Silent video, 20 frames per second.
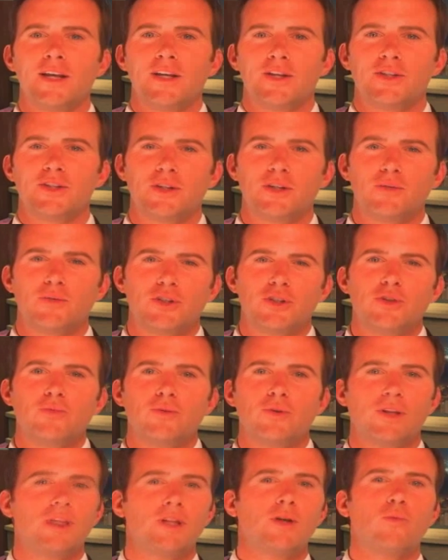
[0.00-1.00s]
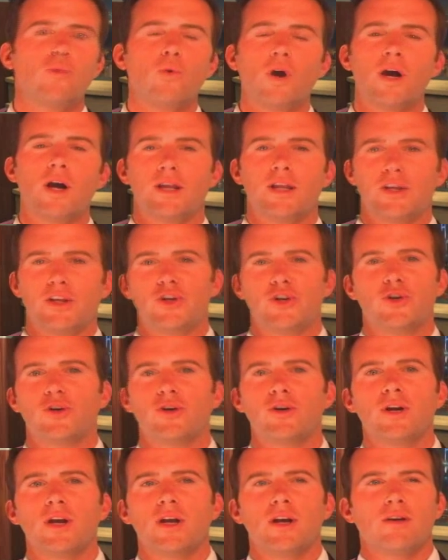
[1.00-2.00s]
You see, would you really want
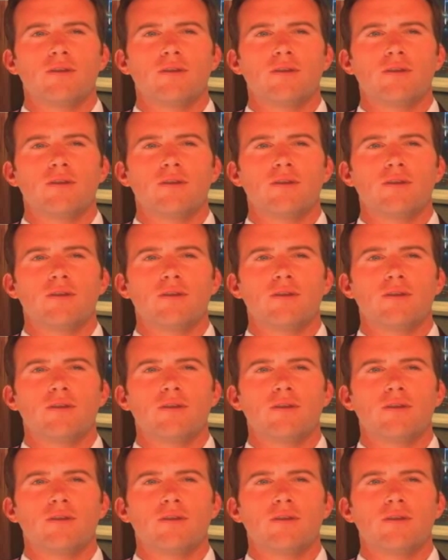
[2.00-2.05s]
your